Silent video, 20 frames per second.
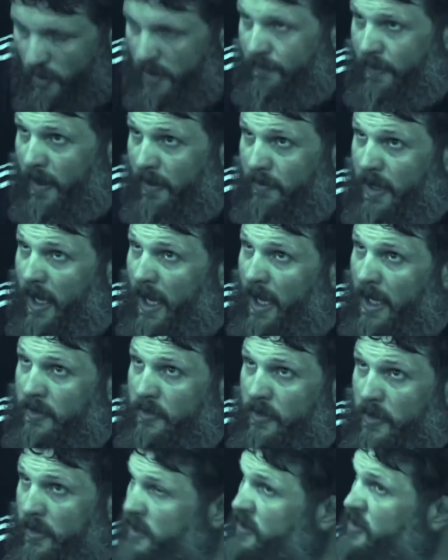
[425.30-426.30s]
25
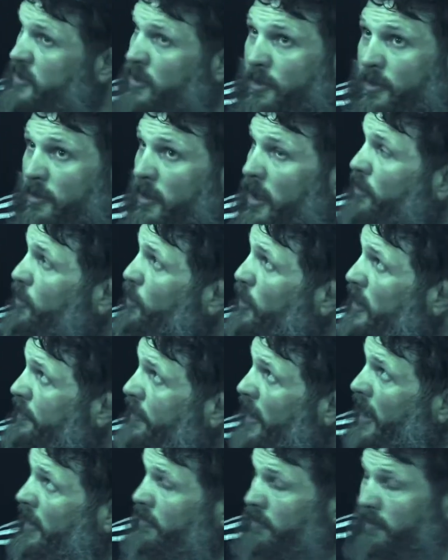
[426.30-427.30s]
guys. Let's go through all
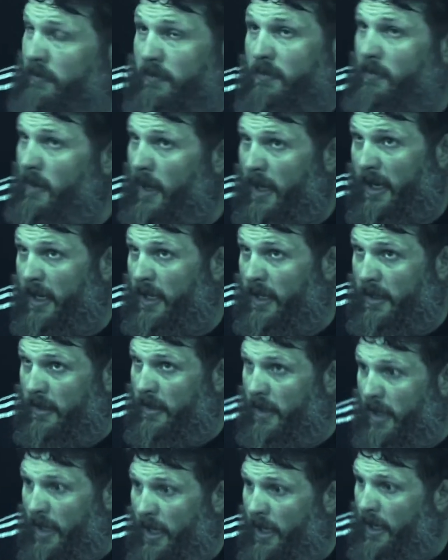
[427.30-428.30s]
25 of them,
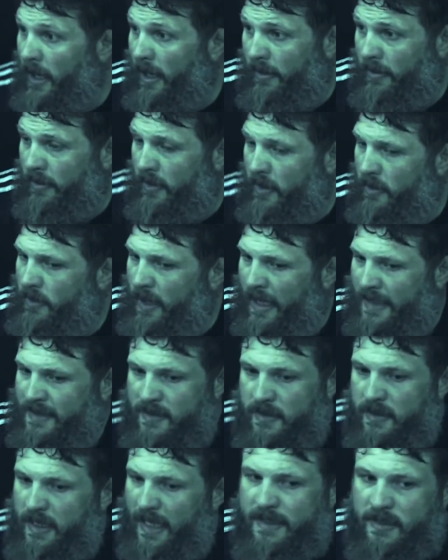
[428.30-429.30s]
and
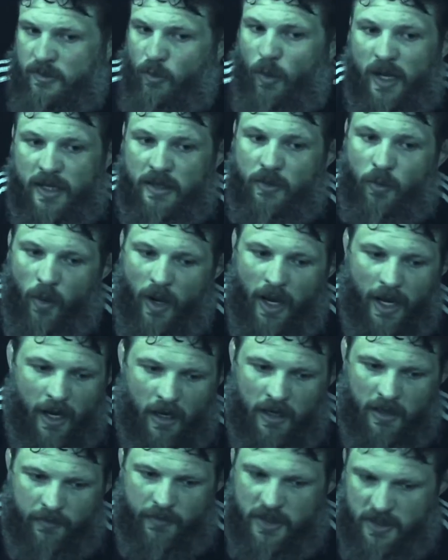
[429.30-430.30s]
that's why
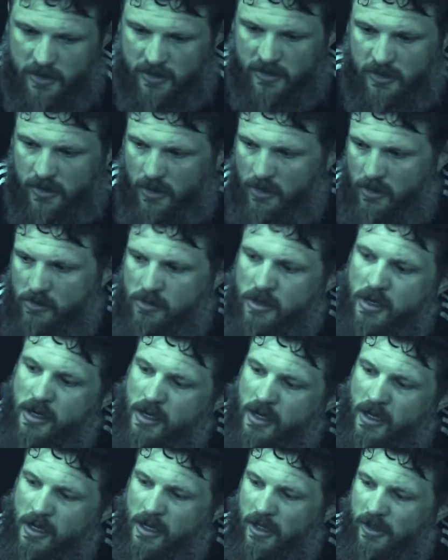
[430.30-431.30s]
our division's so
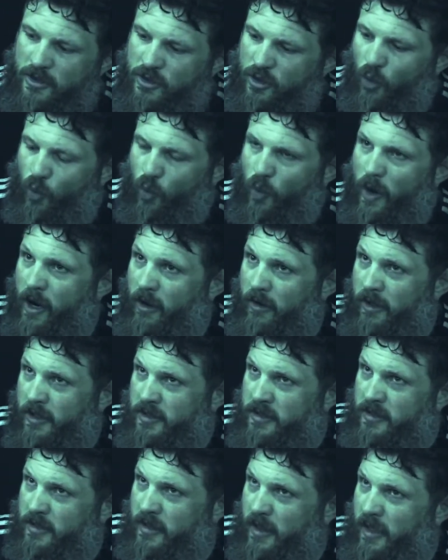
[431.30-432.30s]
rare,
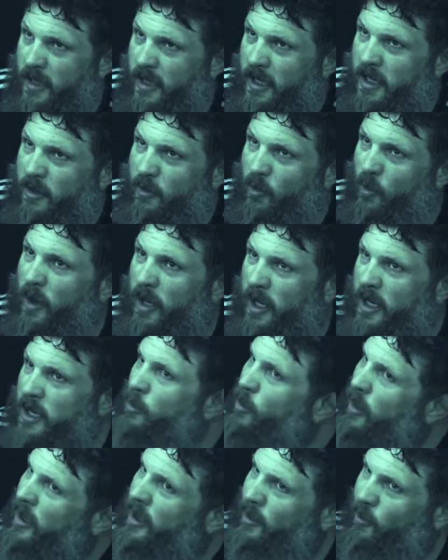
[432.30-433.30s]
is
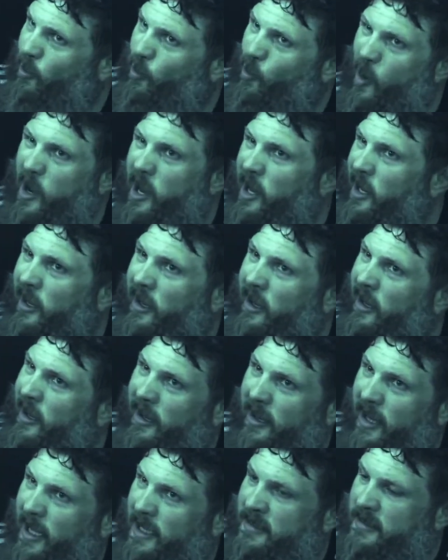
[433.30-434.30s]
anyone can win.
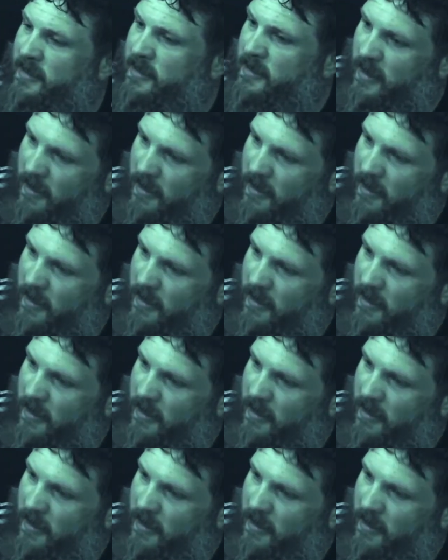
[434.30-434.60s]
That's